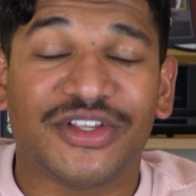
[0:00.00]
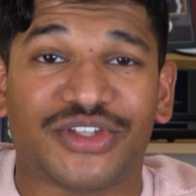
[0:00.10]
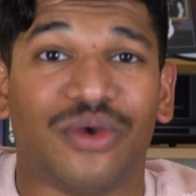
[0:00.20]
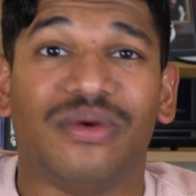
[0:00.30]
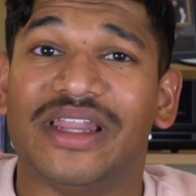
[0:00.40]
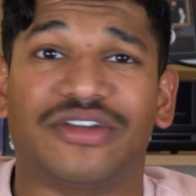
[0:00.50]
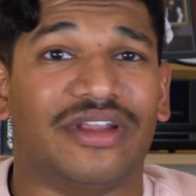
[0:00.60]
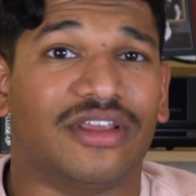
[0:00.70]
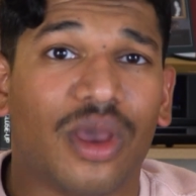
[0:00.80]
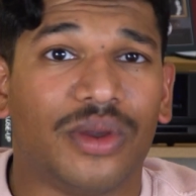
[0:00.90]
So
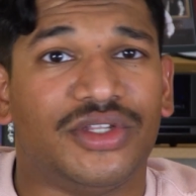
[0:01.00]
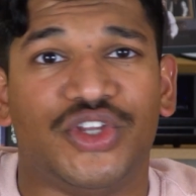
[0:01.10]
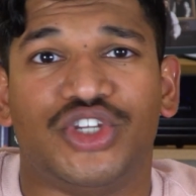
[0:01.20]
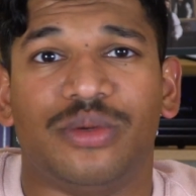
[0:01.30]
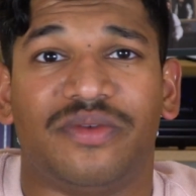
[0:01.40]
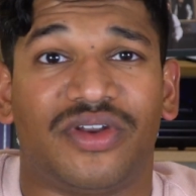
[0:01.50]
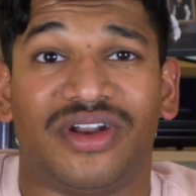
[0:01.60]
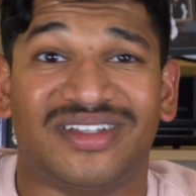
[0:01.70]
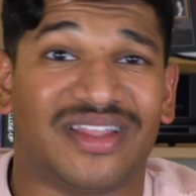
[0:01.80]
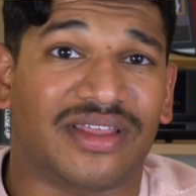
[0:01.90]
literally, go on YouTube if you don't
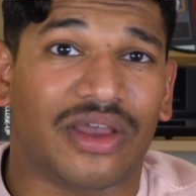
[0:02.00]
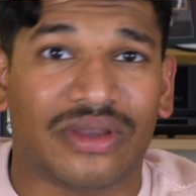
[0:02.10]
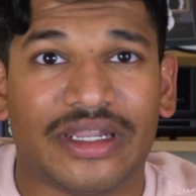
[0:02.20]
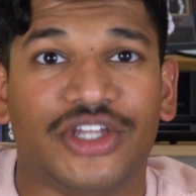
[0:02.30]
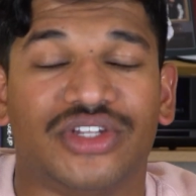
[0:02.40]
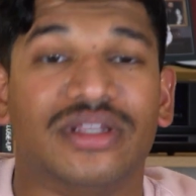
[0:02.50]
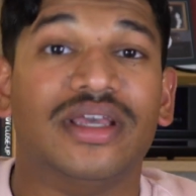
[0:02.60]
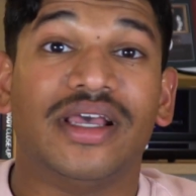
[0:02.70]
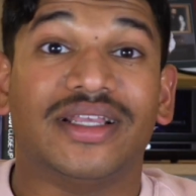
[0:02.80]
understand the calculation,